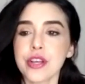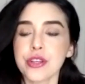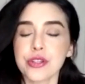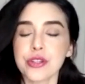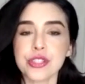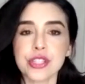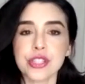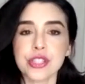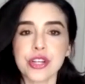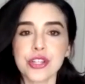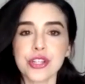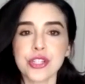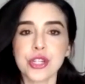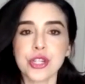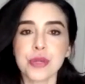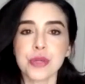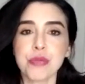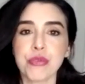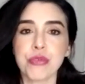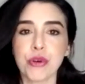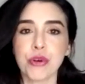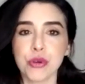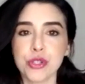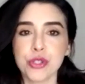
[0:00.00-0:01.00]
such an
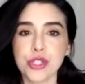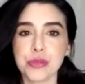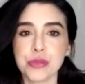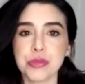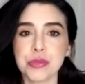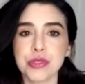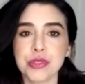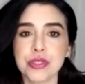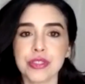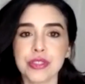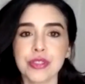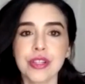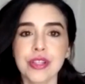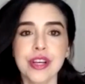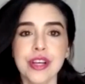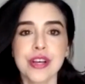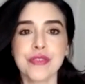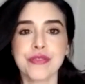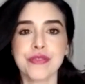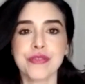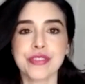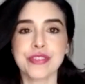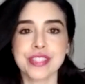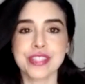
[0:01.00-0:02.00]
approachable
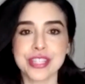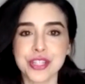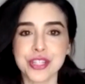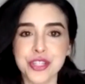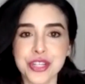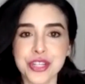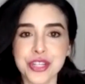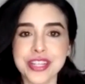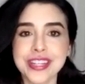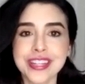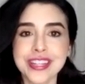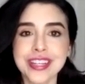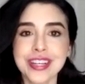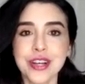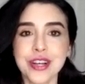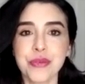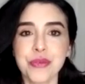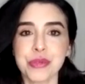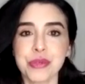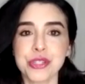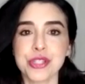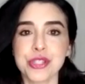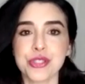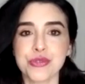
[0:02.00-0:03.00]
physician,
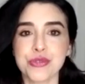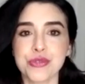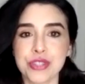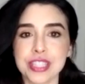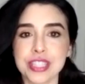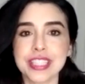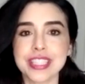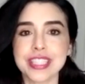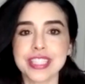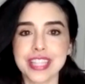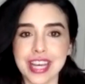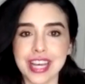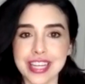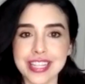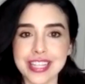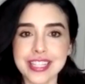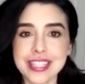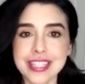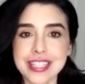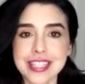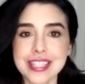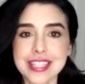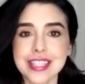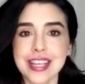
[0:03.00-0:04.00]
which is really
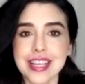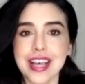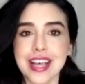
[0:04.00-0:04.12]
nice.